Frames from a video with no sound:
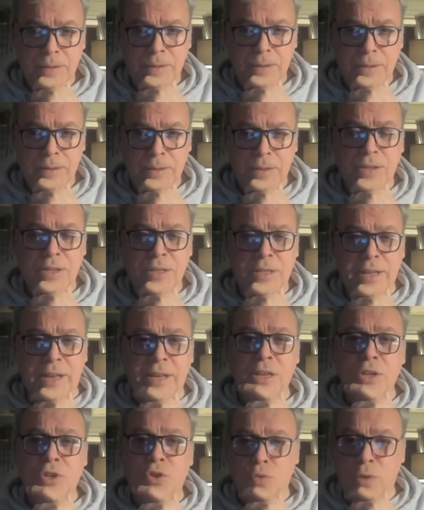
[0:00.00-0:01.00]
The standing
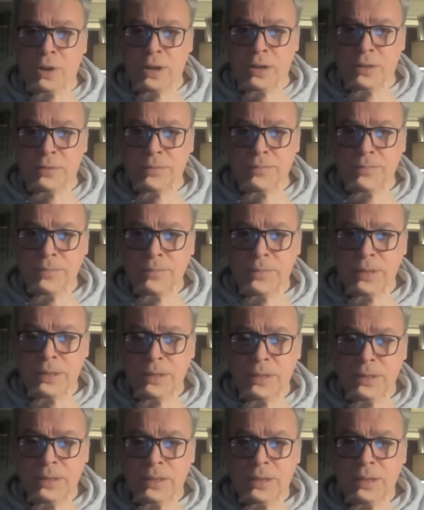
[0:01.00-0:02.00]
trial
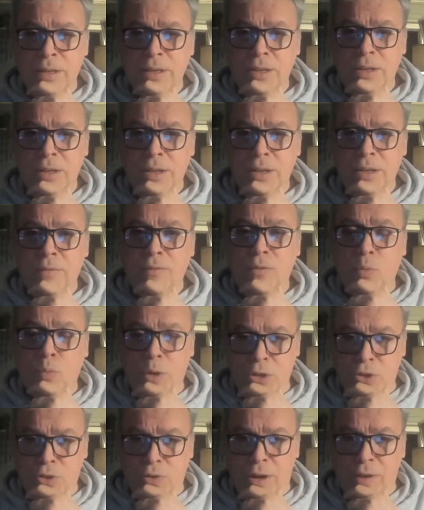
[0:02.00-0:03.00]
for
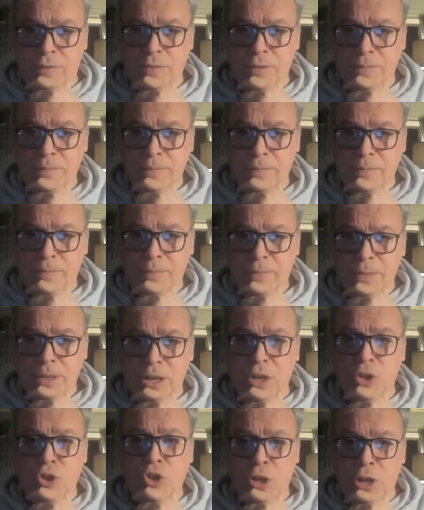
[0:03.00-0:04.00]
witchcraft, a
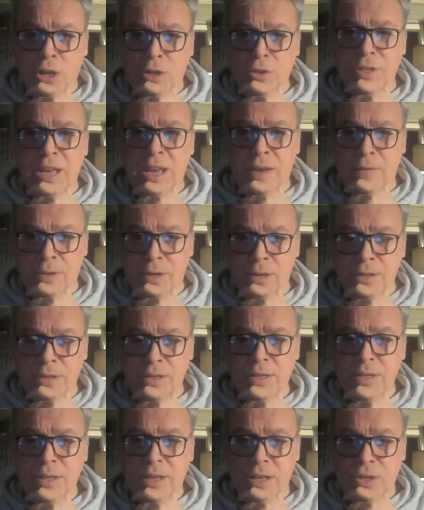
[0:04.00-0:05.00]
child's evidence
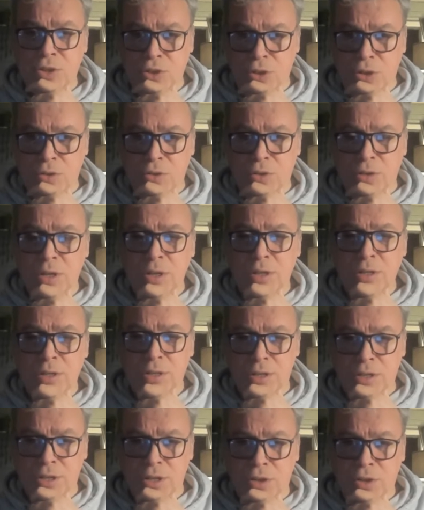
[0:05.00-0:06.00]
is used to
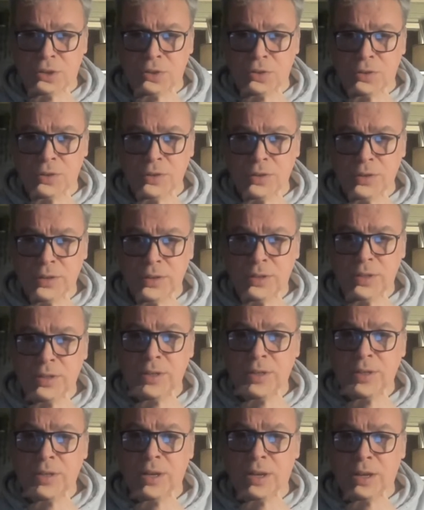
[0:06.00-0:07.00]
secure
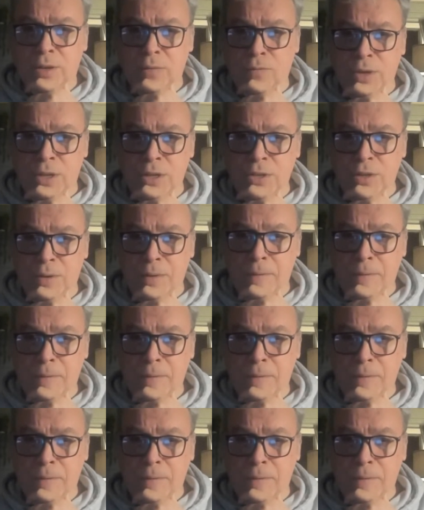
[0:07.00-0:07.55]
a conviction.